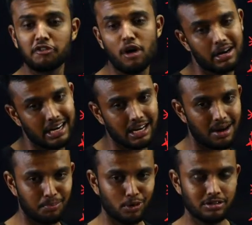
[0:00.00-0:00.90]
of organic
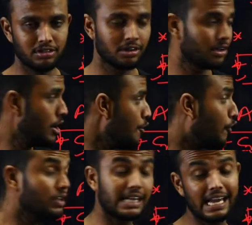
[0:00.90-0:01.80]
compounds.
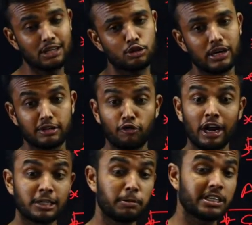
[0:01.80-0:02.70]
For JEE students,
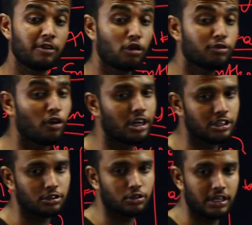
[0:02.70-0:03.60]
especially for
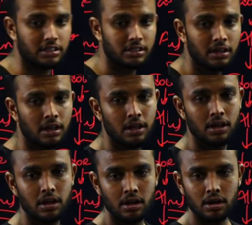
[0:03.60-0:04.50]
foundation students.
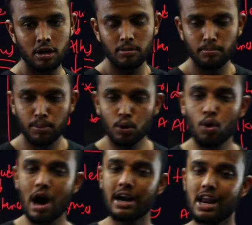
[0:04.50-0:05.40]

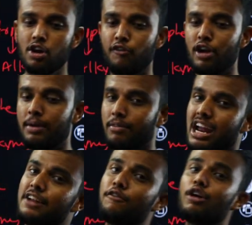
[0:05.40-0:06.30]
Blue and yellow flame. It's